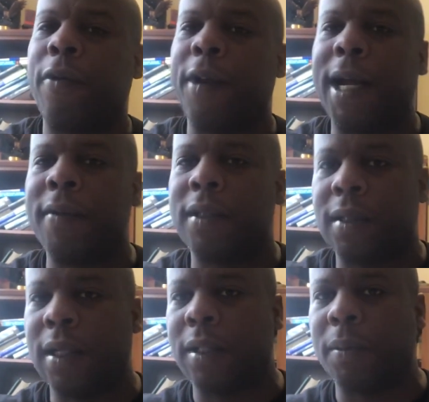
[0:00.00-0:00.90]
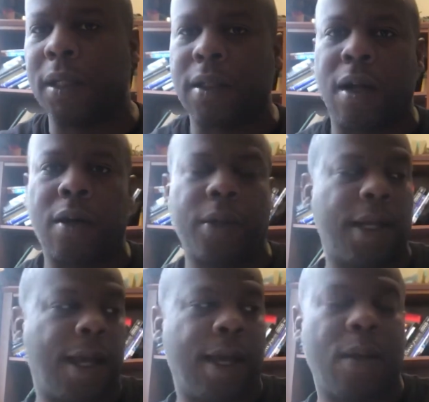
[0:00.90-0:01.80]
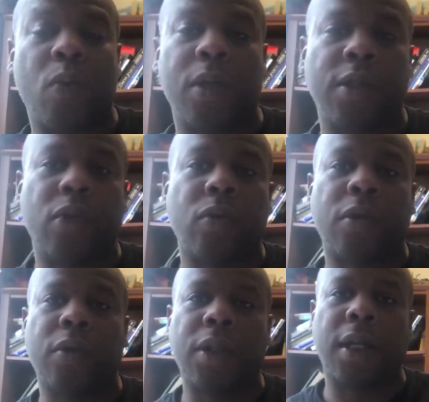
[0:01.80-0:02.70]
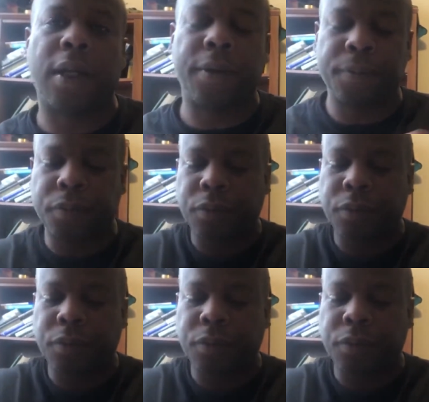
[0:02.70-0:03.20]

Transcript: five, and six because I already had one, two, and three there.